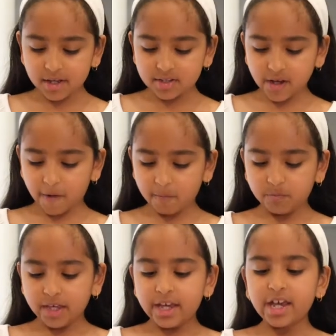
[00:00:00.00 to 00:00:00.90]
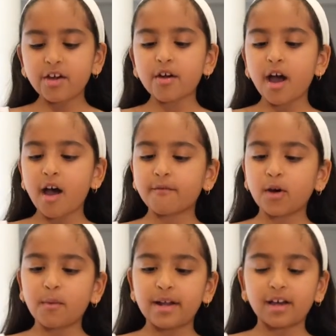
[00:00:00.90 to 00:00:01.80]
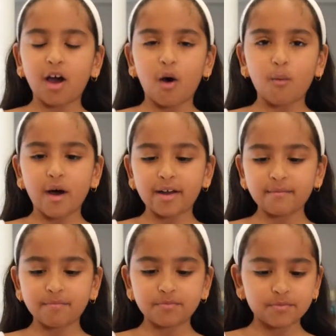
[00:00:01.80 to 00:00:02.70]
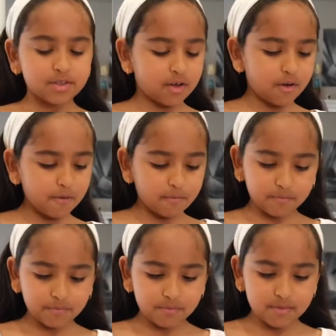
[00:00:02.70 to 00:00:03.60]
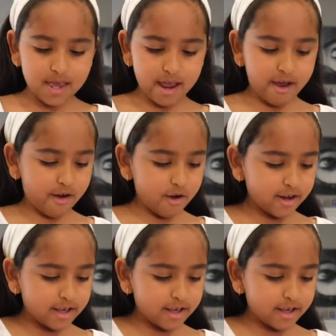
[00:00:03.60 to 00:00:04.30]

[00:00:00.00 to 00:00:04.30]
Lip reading: So, here I've already got one, so here it